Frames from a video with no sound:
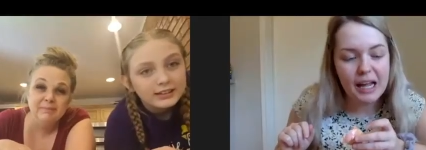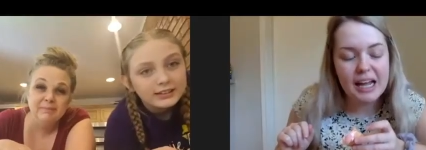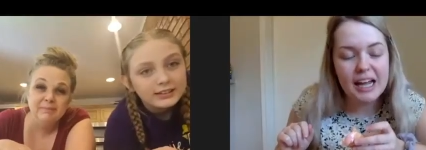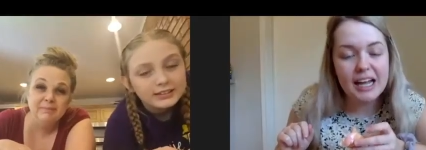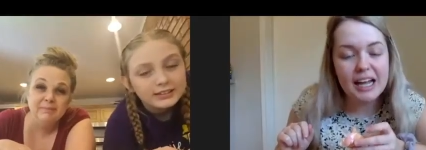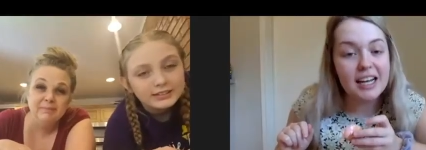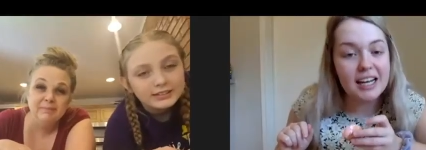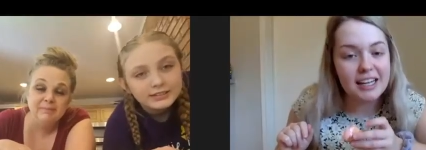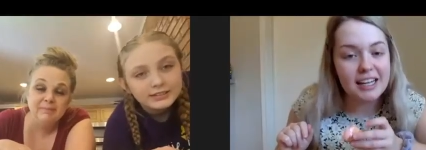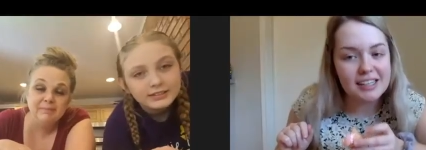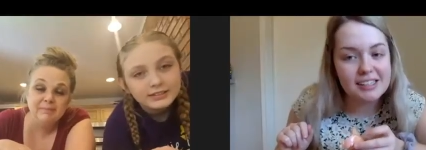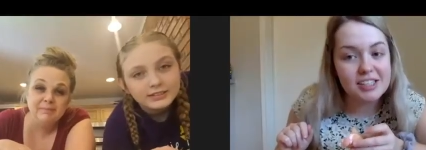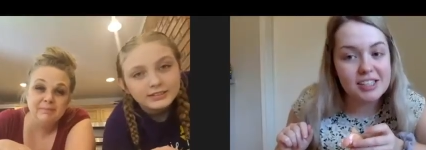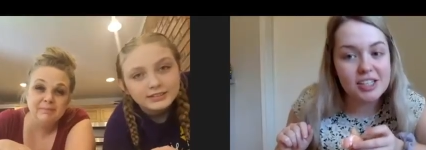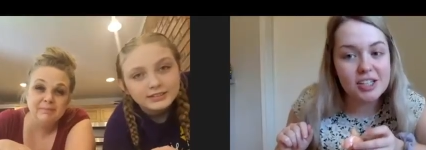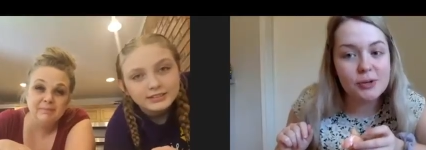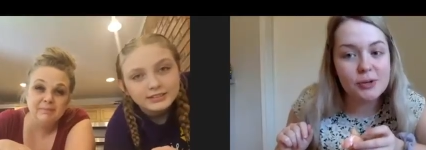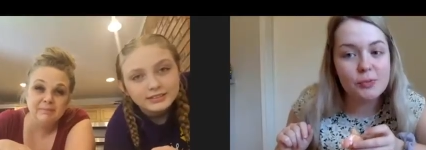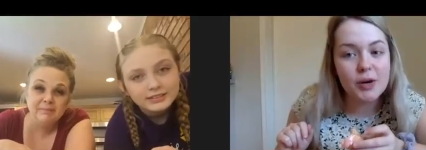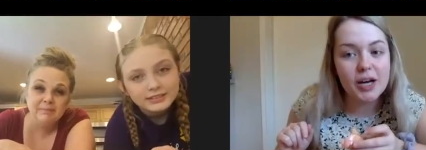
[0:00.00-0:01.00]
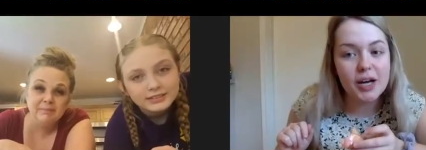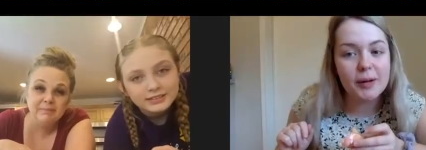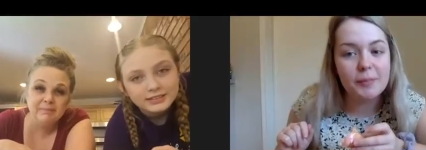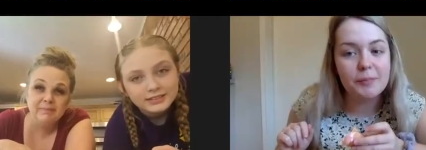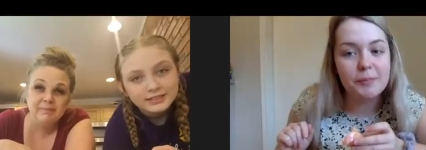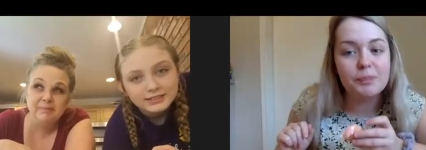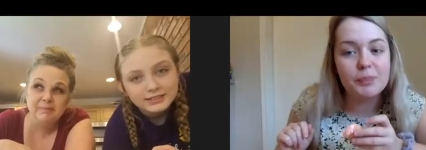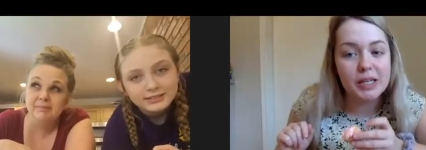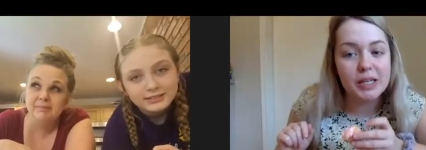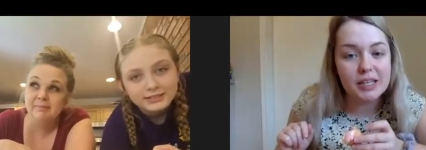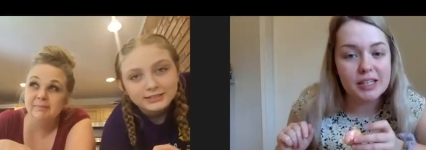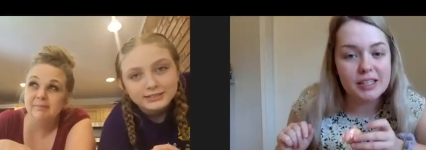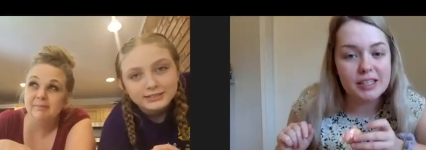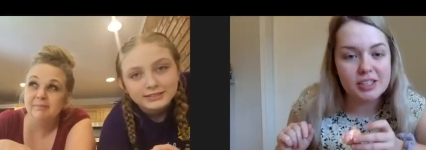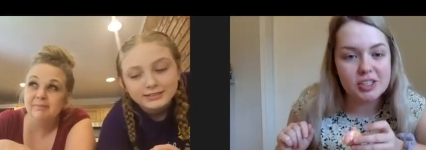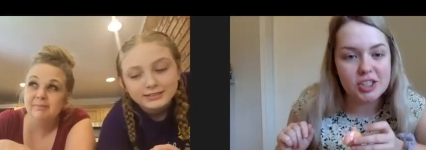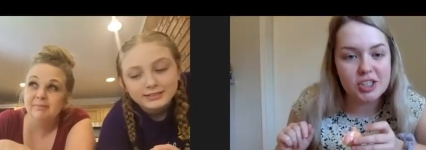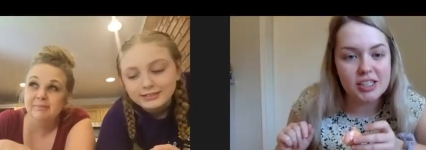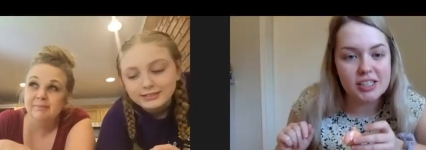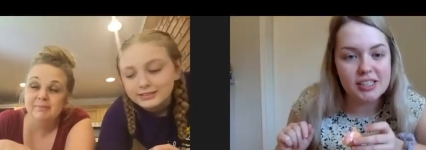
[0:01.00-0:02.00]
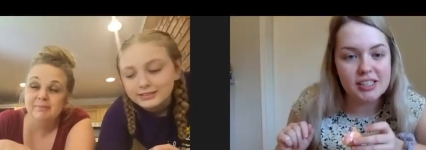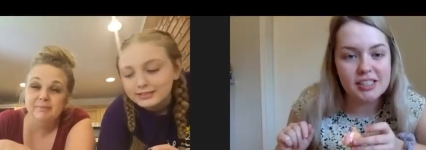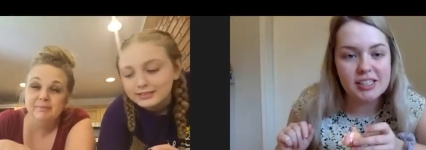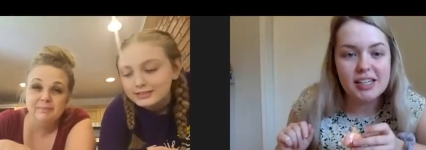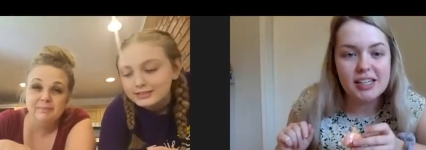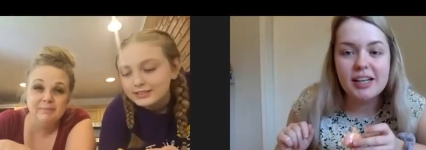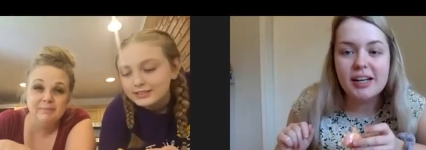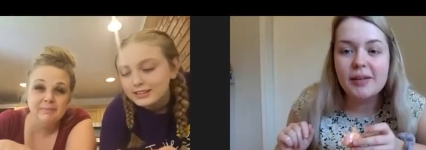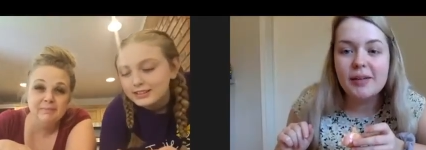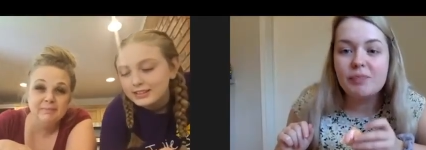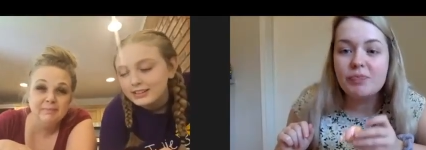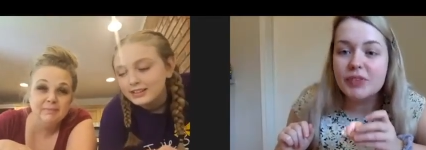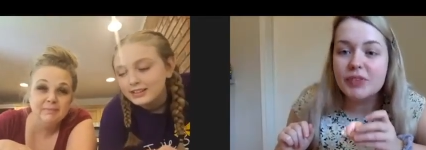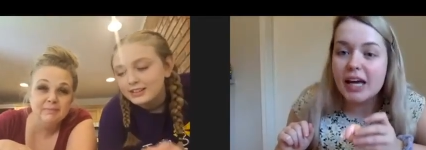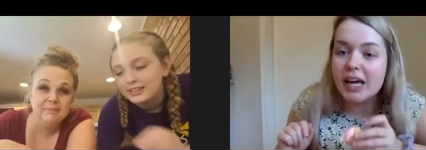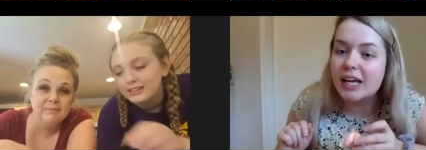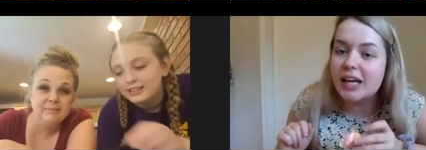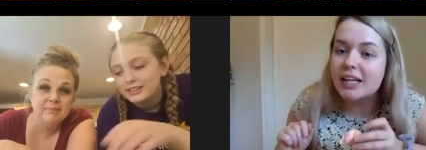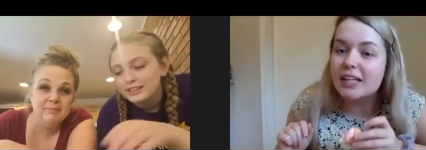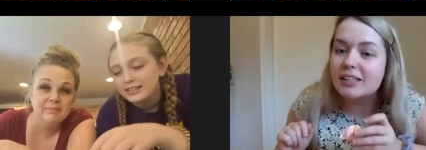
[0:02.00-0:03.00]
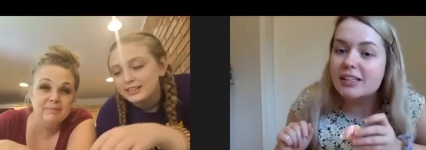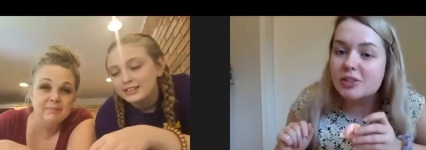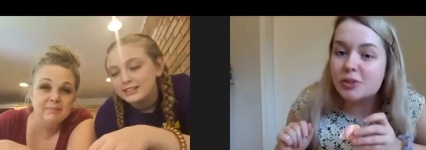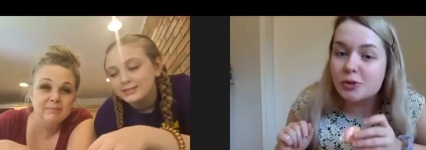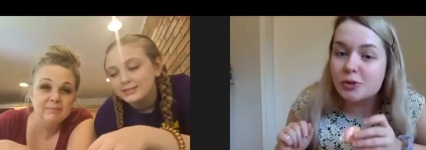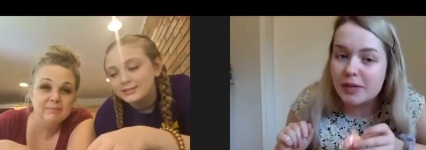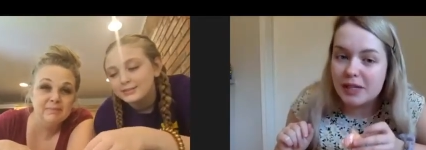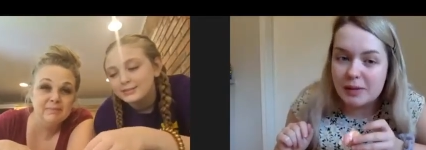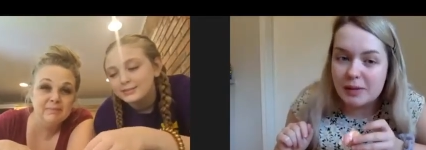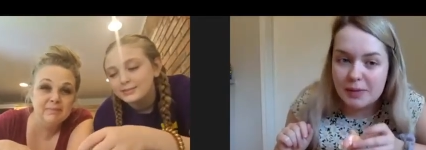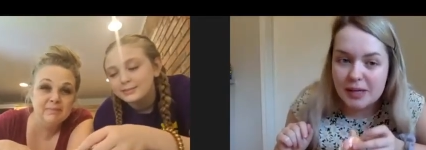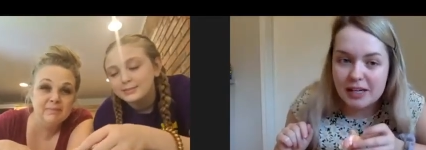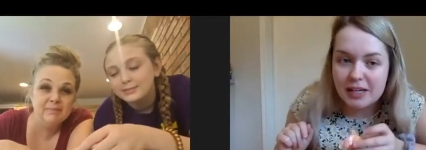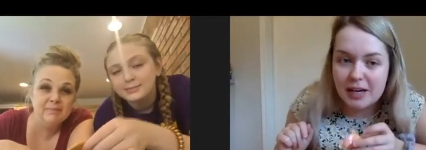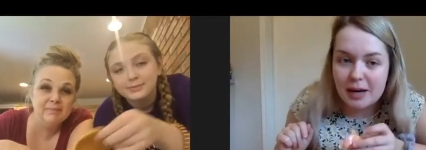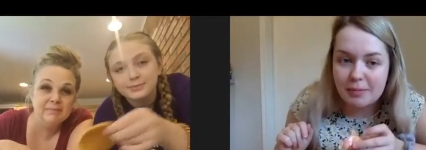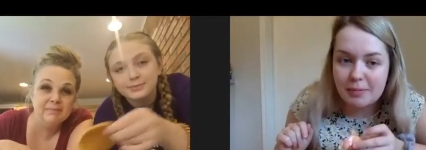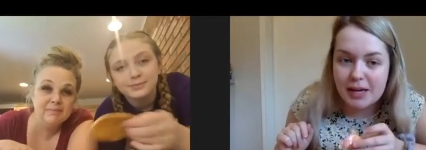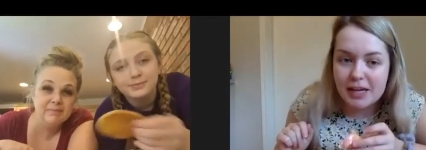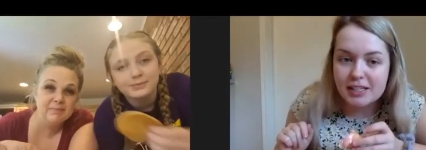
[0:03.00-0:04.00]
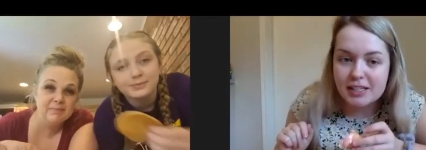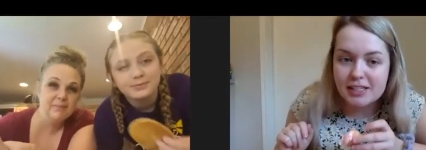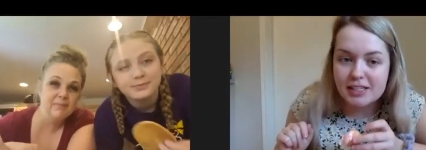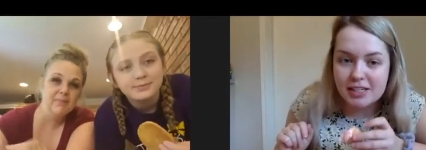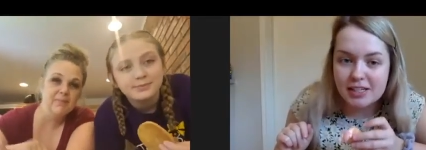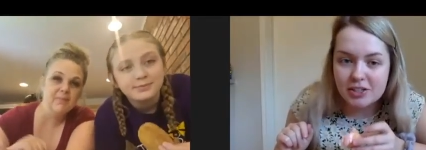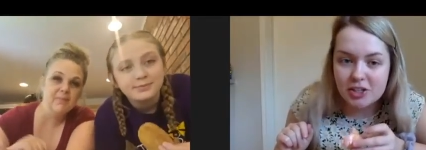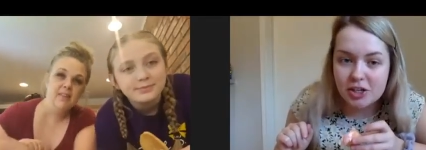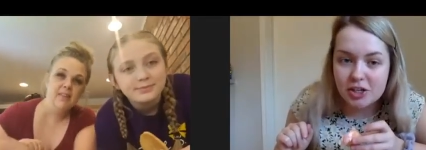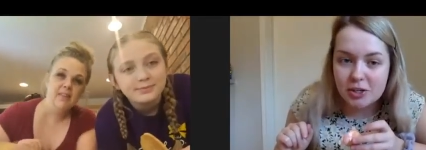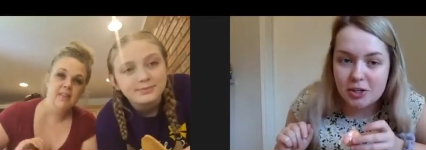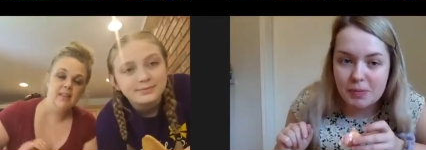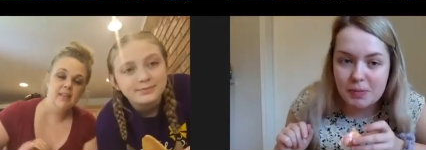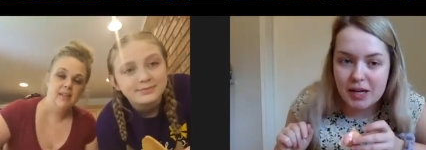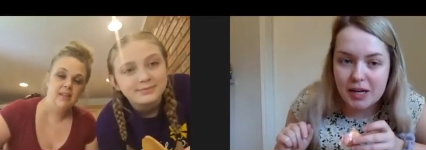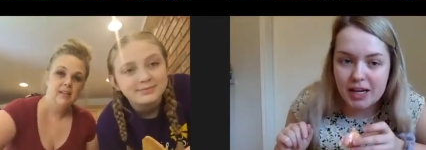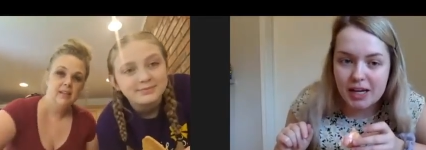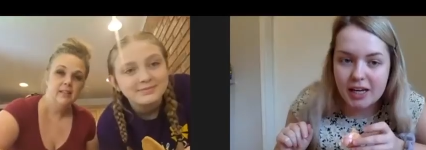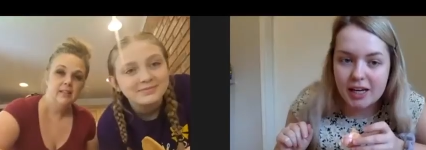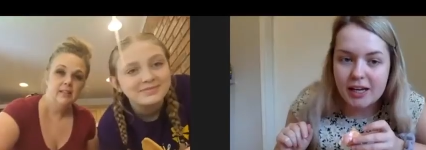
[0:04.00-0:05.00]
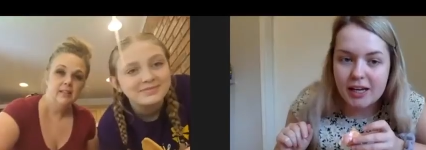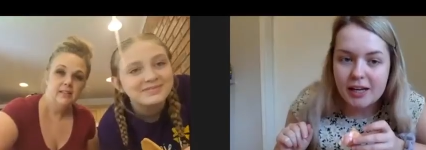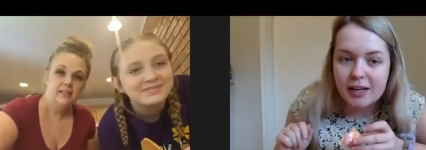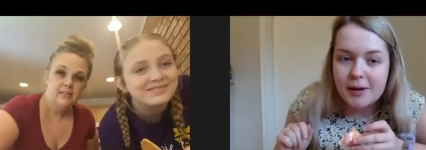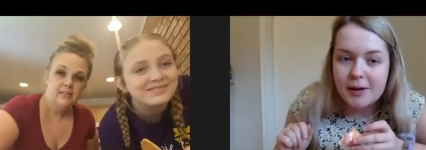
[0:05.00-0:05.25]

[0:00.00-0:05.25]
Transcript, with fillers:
Speaker 1: And I can see why Pinkalicious ate too many pink cupcakes and turned pink